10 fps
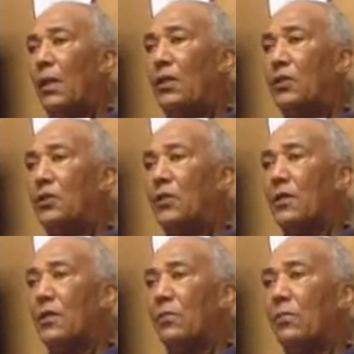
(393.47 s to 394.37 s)
is
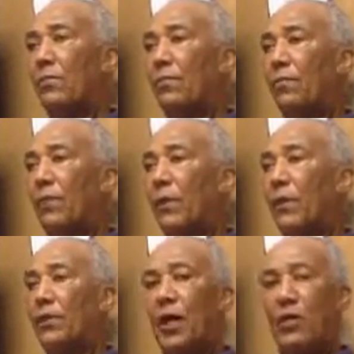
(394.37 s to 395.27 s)

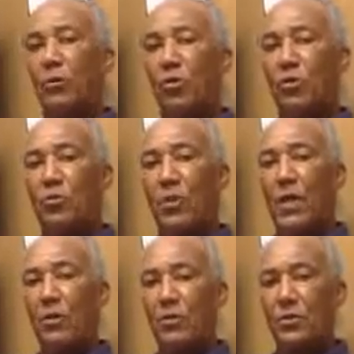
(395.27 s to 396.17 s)
Dr. Brooks
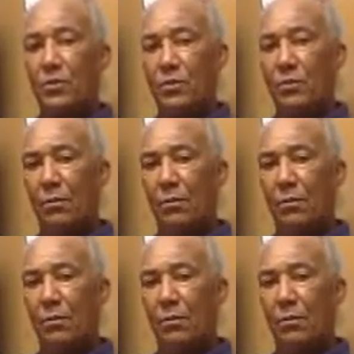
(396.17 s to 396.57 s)
Peters.